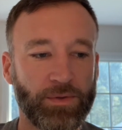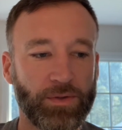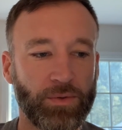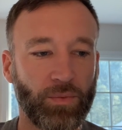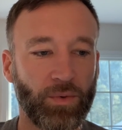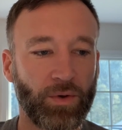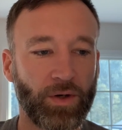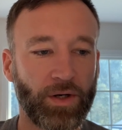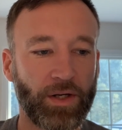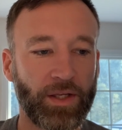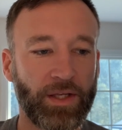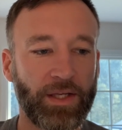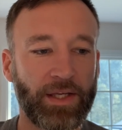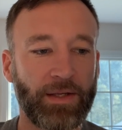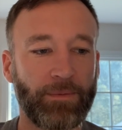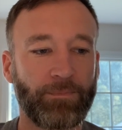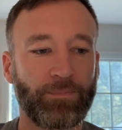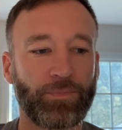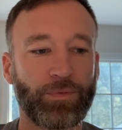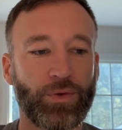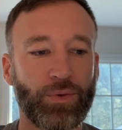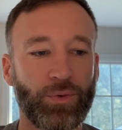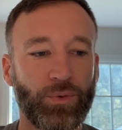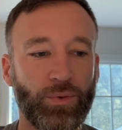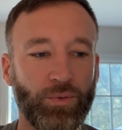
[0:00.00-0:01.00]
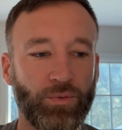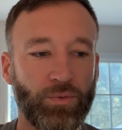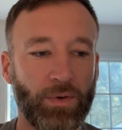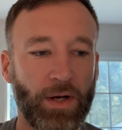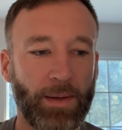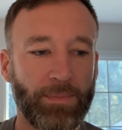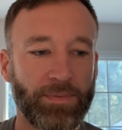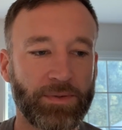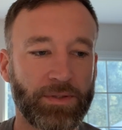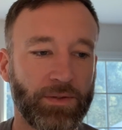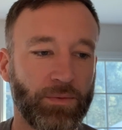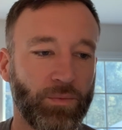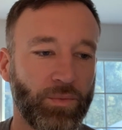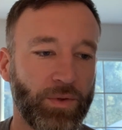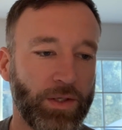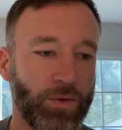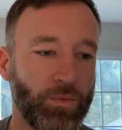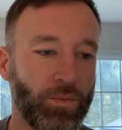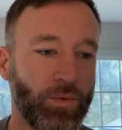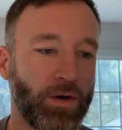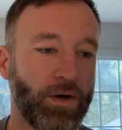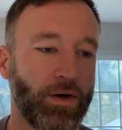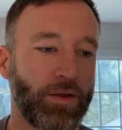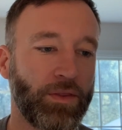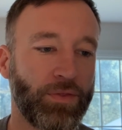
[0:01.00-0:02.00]
So we're going to hit 2 reps in week
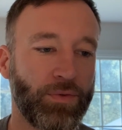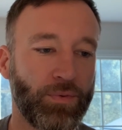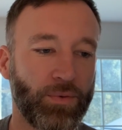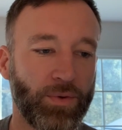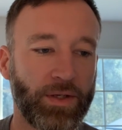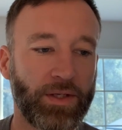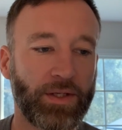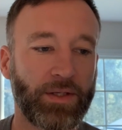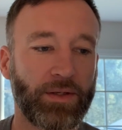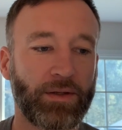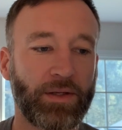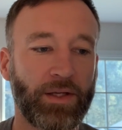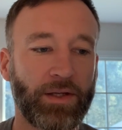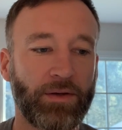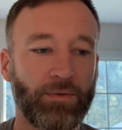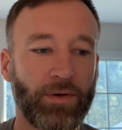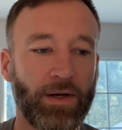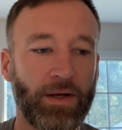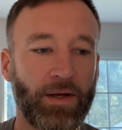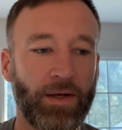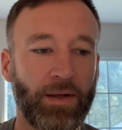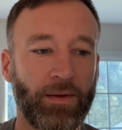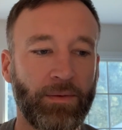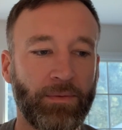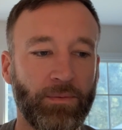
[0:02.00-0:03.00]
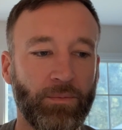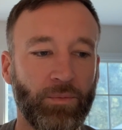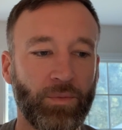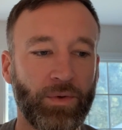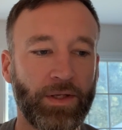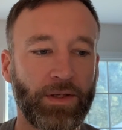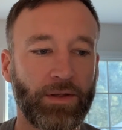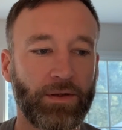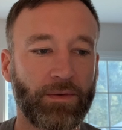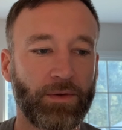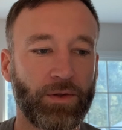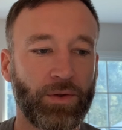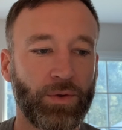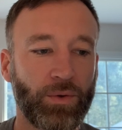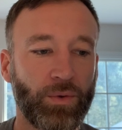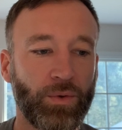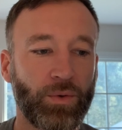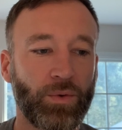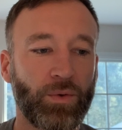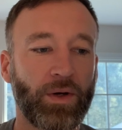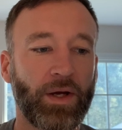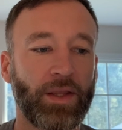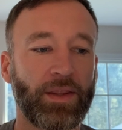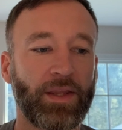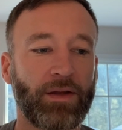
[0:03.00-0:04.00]
1, 3 in week
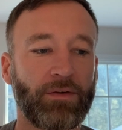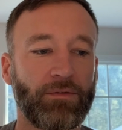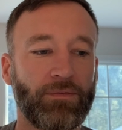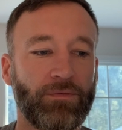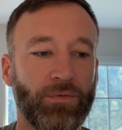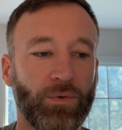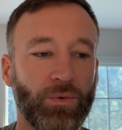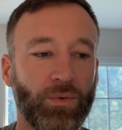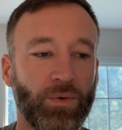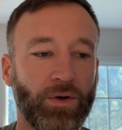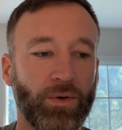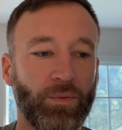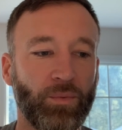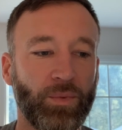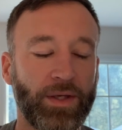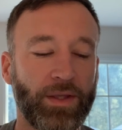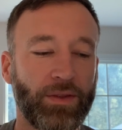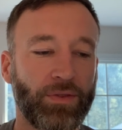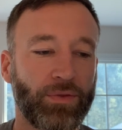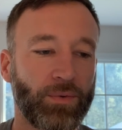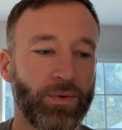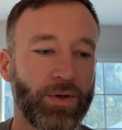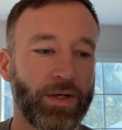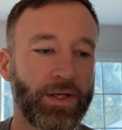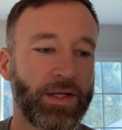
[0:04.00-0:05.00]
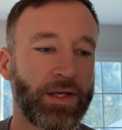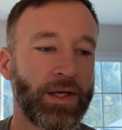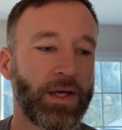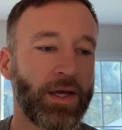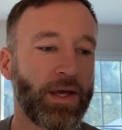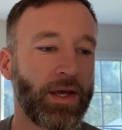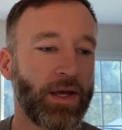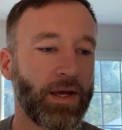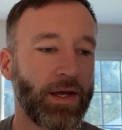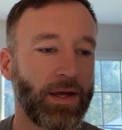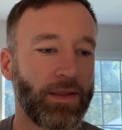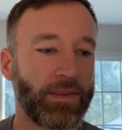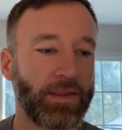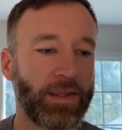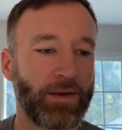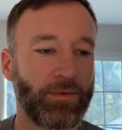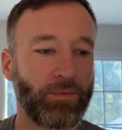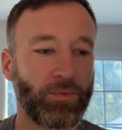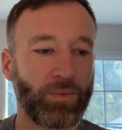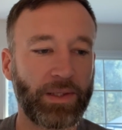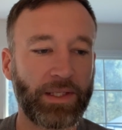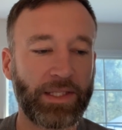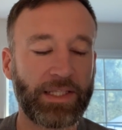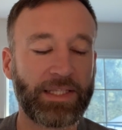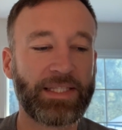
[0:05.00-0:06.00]
2, and then 4 in week 3. And
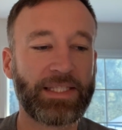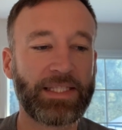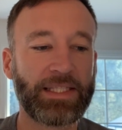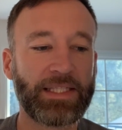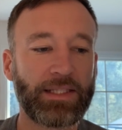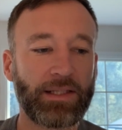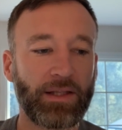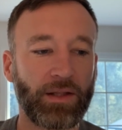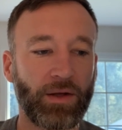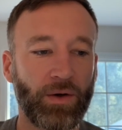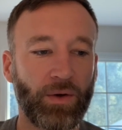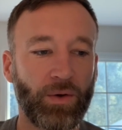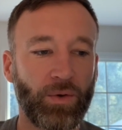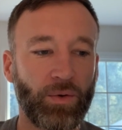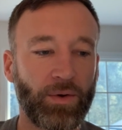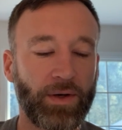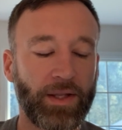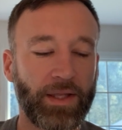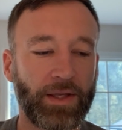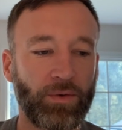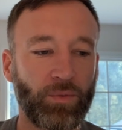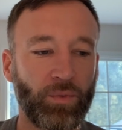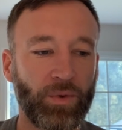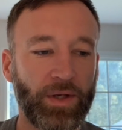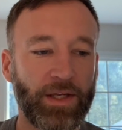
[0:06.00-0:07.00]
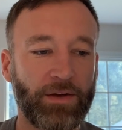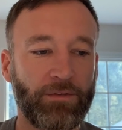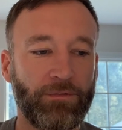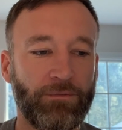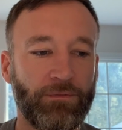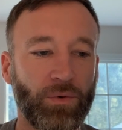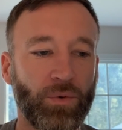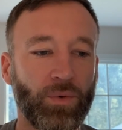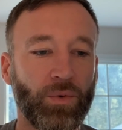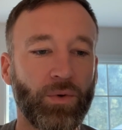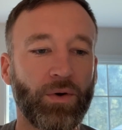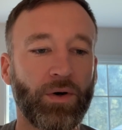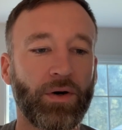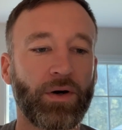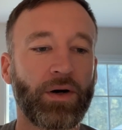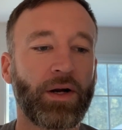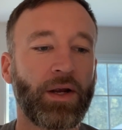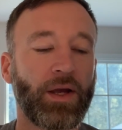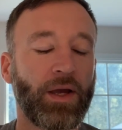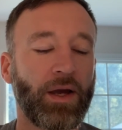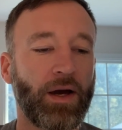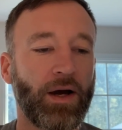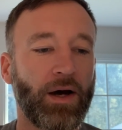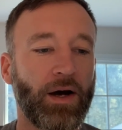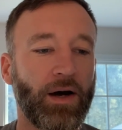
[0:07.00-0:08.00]
then we deload in week 4
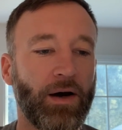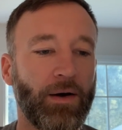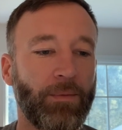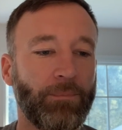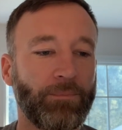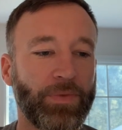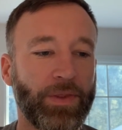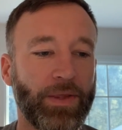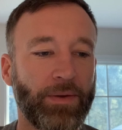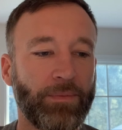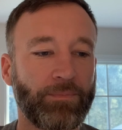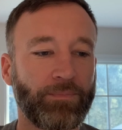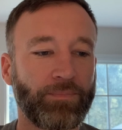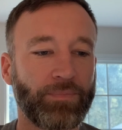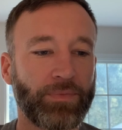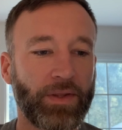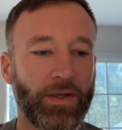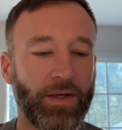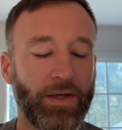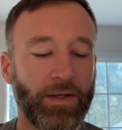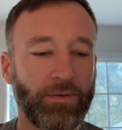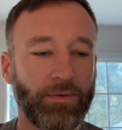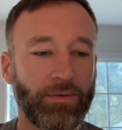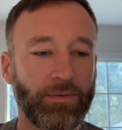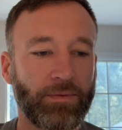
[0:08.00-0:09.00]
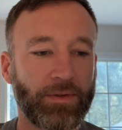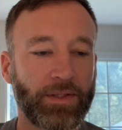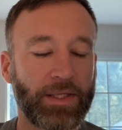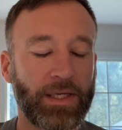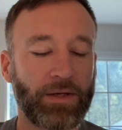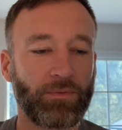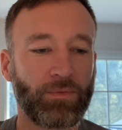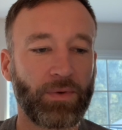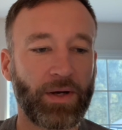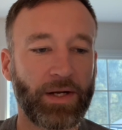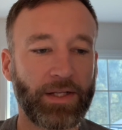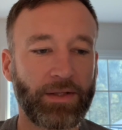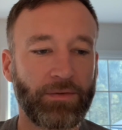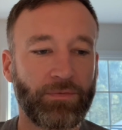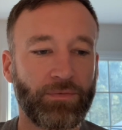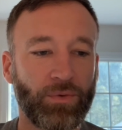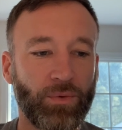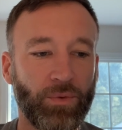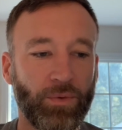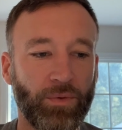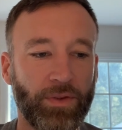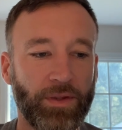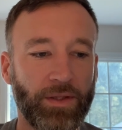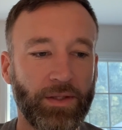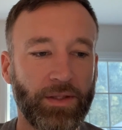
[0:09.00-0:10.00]
and get ready
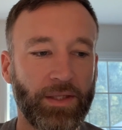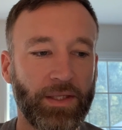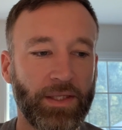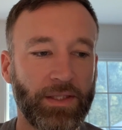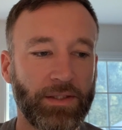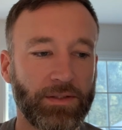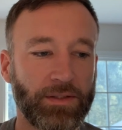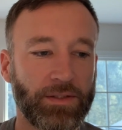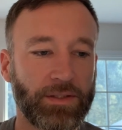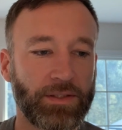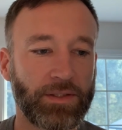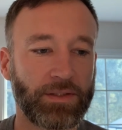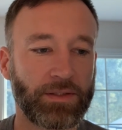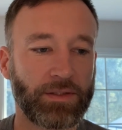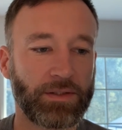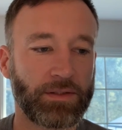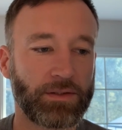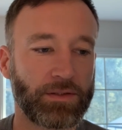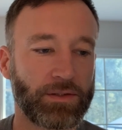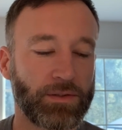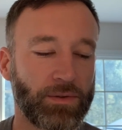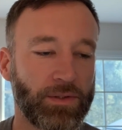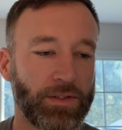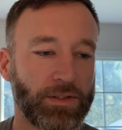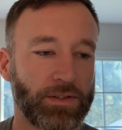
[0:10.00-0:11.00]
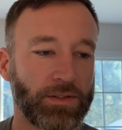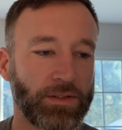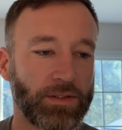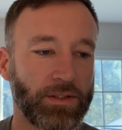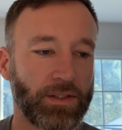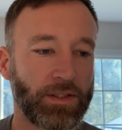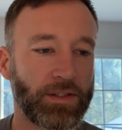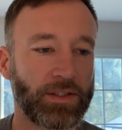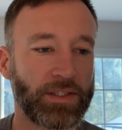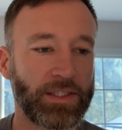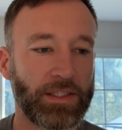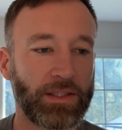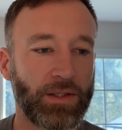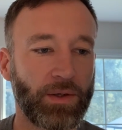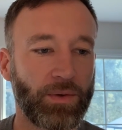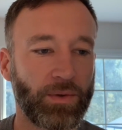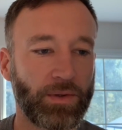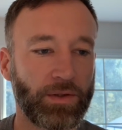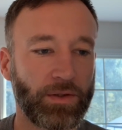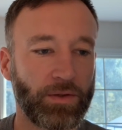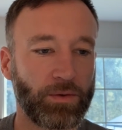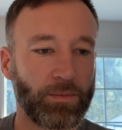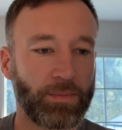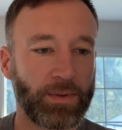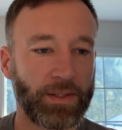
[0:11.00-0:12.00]
for the in-season. So this is going to deload a
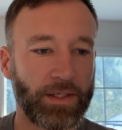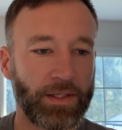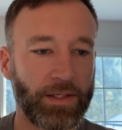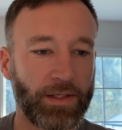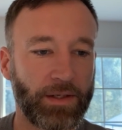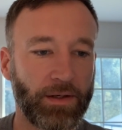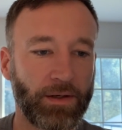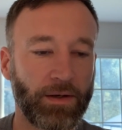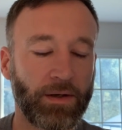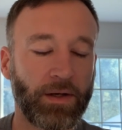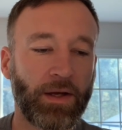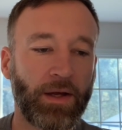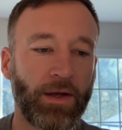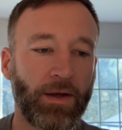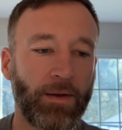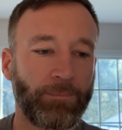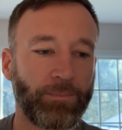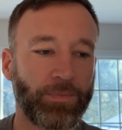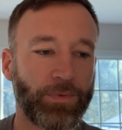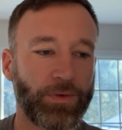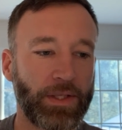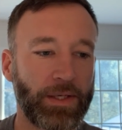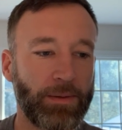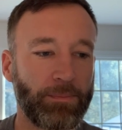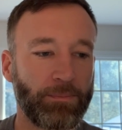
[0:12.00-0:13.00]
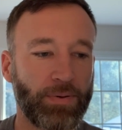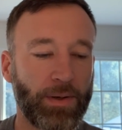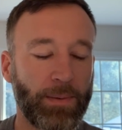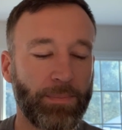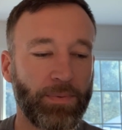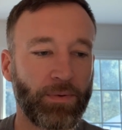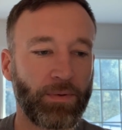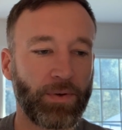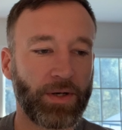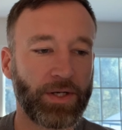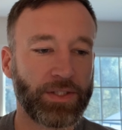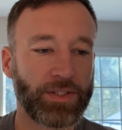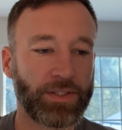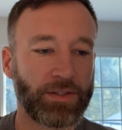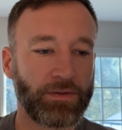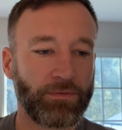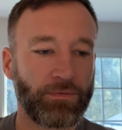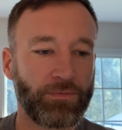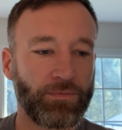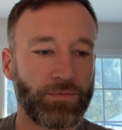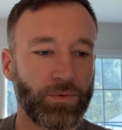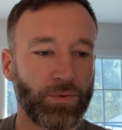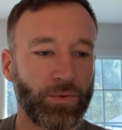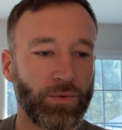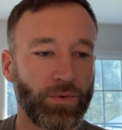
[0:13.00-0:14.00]
little bit here in preparation
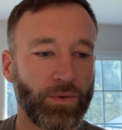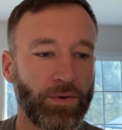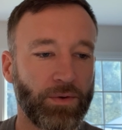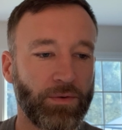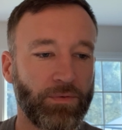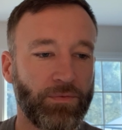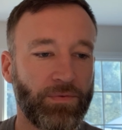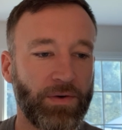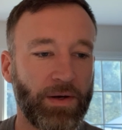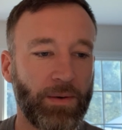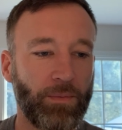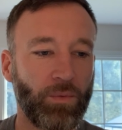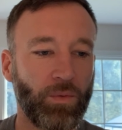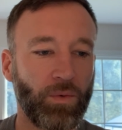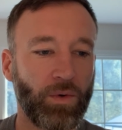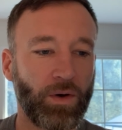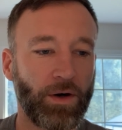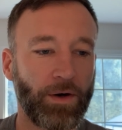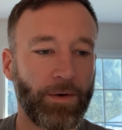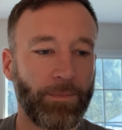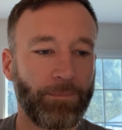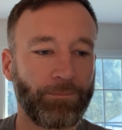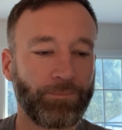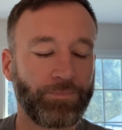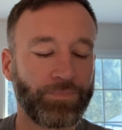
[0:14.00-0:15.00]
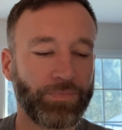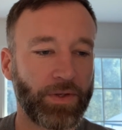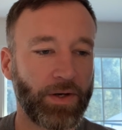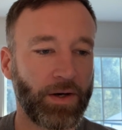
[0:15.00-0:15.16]
for Feb 1.